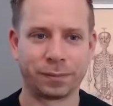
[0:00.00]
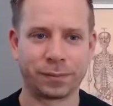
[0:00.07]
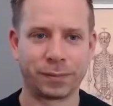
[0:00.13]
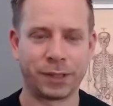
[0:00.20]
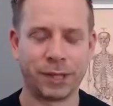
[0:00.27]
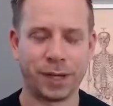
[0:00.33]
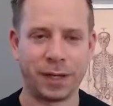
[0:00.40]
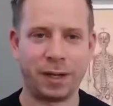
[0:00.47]

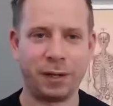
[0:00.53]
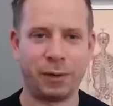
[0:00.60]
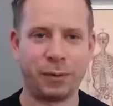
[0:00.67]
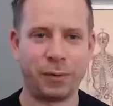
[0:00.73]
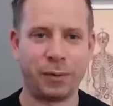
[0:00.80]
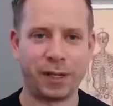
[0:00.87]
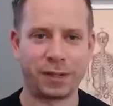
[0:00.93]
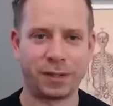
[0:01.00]
Take a little
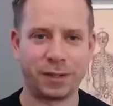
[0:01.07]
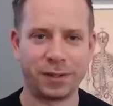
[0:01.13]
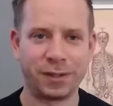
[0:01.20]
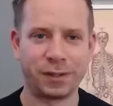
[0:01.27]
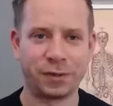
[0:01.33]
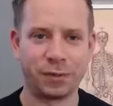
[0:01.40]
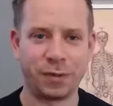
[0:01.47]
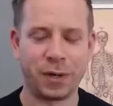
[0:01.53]
rest and
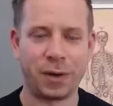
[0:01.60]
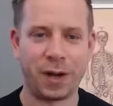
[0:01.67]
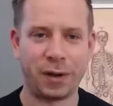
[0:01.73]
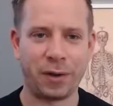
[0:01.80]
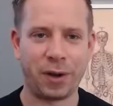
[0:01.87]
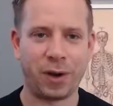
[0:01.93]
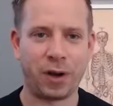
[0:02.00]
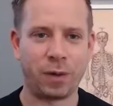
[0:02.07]
just feel how
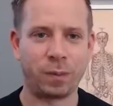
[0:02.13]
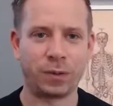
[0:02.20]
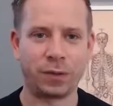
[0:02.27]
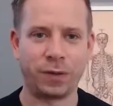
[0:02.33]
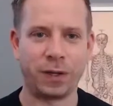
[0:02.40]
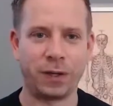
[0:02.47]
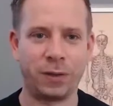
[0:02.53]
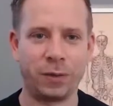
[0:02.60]
your arms
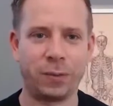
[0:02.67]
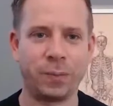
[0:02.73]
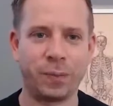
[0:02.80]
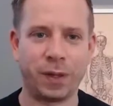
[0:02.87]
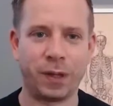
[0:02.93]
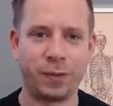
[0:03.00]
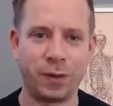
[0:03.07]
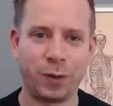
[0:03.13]
feel.
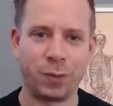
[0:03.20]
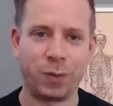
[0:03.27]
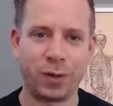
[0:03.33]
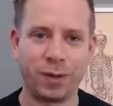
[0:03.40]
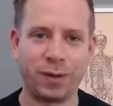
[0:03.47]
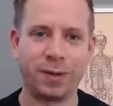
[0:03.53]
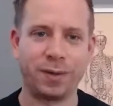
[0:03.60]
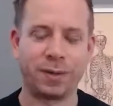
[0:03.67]
If you
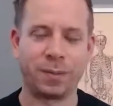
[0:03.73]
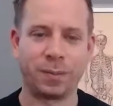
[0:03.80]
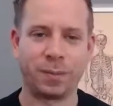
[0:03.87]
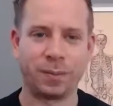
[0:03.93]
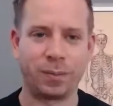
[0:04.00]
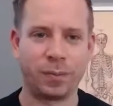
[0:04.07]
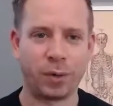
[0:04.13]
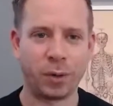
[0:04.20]
want,
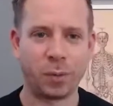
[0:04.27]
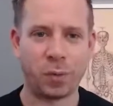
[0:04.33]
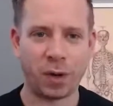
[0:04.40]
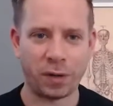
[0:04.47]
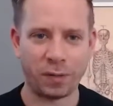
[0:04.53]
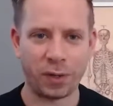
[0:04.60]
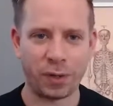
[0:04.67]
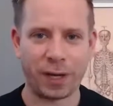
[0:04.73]
bring one
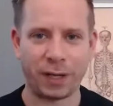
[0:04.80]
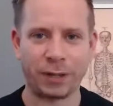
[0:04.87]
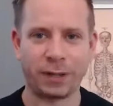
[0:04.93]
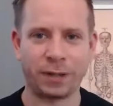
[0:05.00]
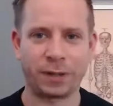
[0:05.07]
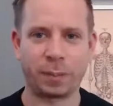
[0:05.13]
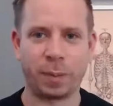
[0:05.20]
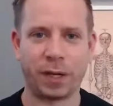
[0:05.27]
of your
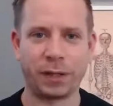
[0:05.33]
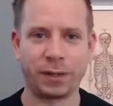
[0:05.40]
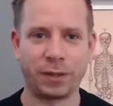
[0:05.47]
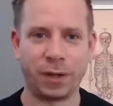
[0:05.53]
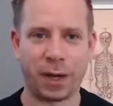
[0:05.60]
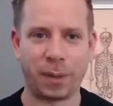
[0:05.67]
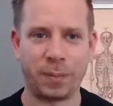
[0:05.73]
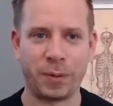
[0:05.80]
hands back to
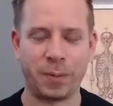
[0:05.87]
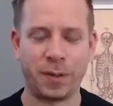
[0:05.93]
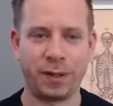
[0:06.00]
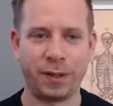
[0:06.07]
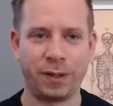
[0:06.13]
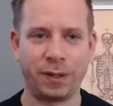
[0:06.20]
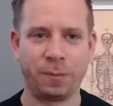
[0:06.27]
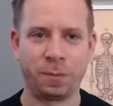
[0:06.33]
your
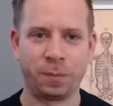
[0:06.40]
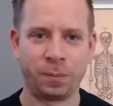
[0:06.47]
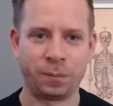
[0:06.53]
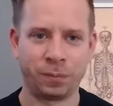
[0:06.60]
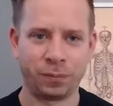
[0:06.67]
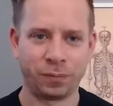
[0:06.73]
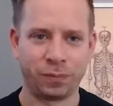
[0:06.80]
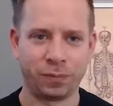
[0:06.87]
abdomen
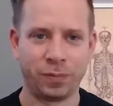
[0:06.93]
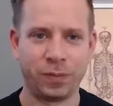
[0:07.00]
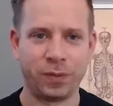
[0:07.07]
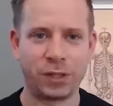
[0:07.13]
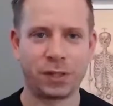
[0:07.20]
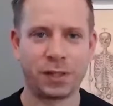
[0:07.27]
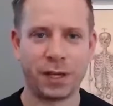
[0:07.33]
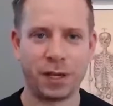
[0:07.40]
and
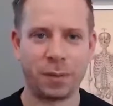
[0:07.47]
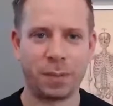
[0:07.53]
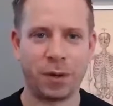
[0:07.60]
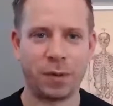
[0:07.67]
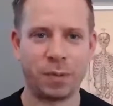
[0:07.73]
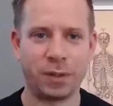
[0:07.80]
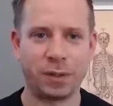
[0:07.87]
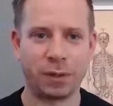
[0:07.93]
just take a
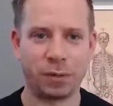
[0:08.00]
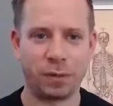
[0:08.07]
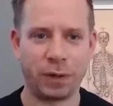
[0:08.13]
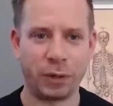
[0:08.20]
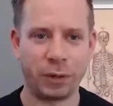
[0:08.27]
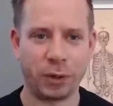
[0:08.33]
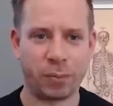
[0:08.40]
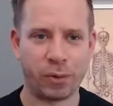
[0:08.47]
moment to
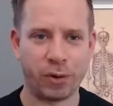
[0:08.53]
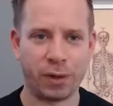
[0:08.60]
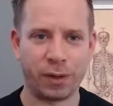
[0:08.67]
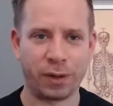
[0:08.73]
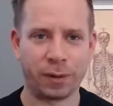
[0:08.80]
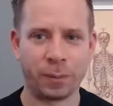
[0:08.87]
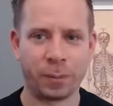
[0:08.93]
feel your breathing.